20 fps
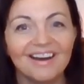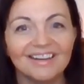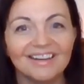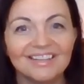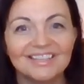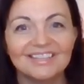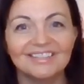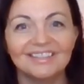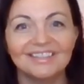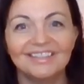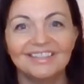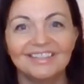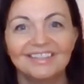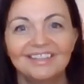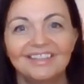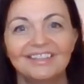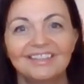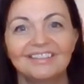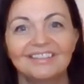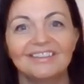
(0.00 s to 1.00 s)
honestly,
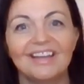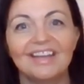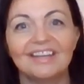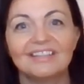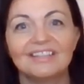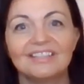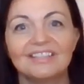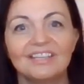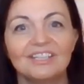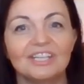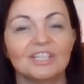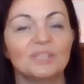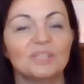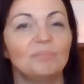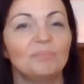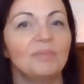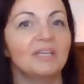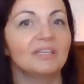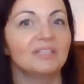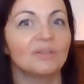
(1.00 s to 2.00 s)
like to
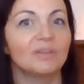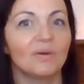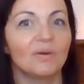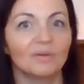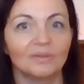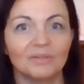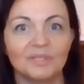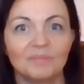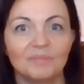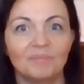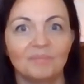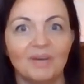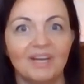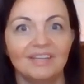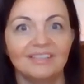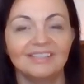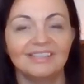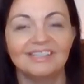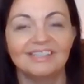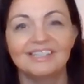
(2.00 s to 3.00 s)
just be a total
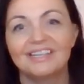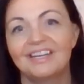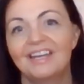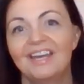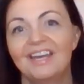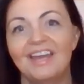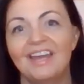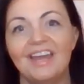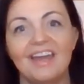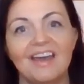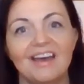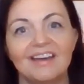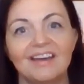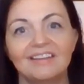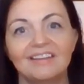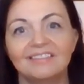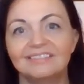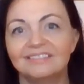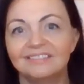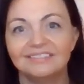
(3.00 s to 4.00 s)
sponge
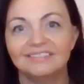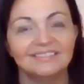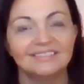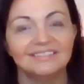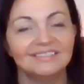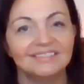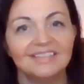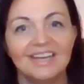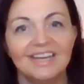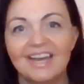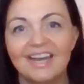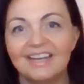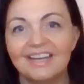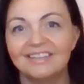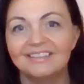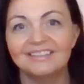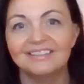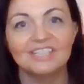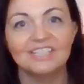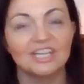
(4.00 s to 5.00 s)
and
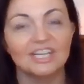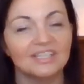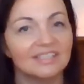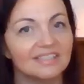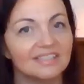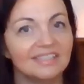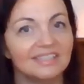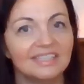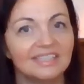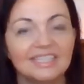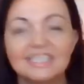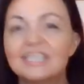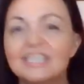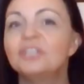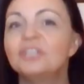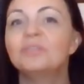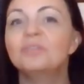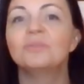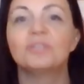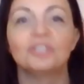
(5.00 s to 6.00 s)
and just
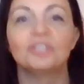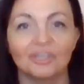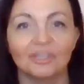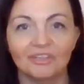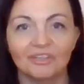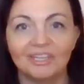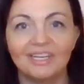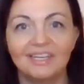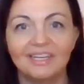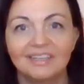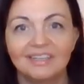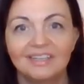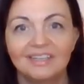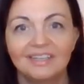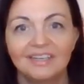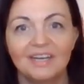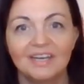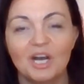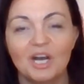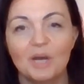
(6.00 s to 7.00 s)
continue the journey
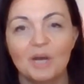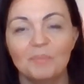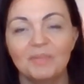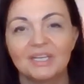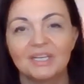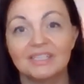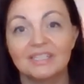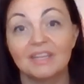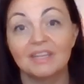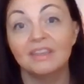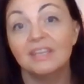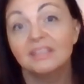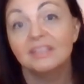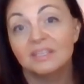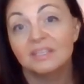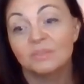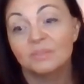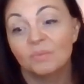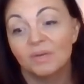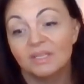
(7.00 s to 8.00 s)
um, because I think
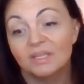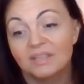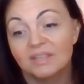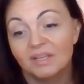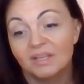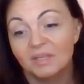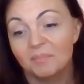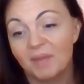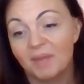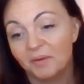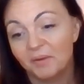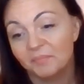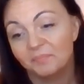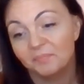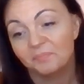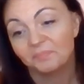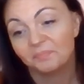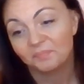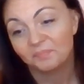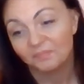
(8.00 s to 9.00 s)
that's what it's all about.
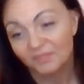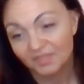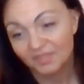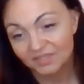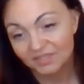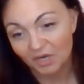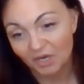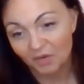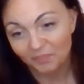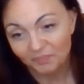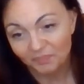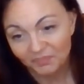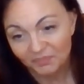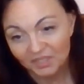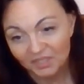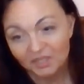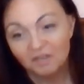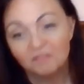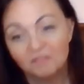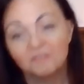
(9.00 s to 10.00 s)
So,
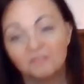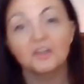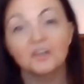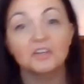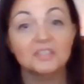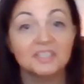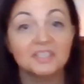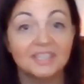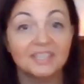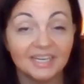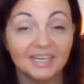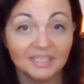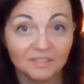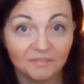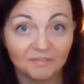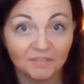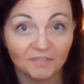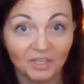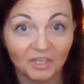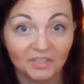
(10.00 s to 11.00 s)
first things
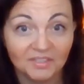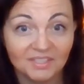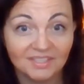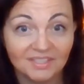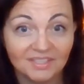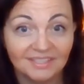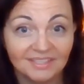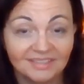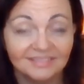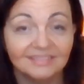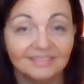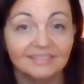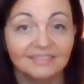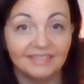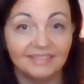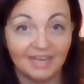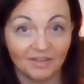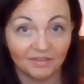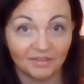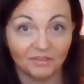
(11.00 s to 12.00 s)
first,
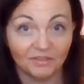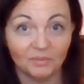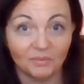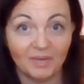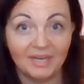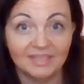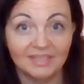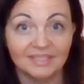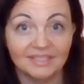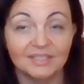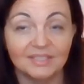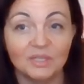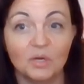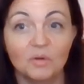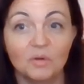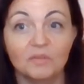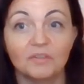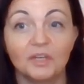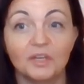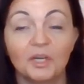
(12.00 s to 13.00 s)
now that the rant is
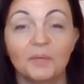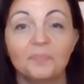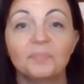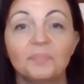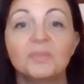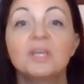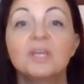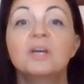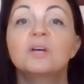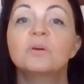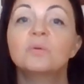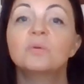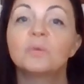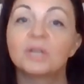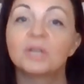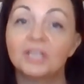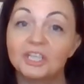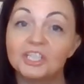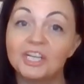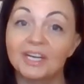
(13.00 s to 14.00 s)
over,
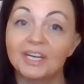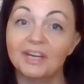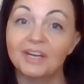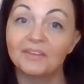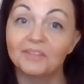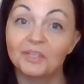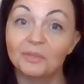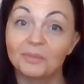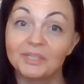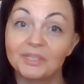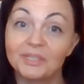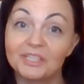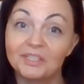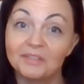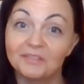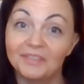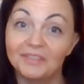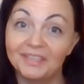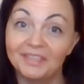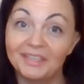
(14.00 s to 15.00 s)
we're going to check out the
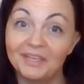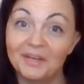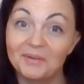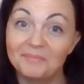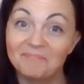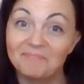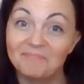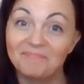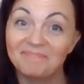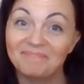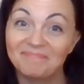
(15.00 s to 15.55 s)
original video.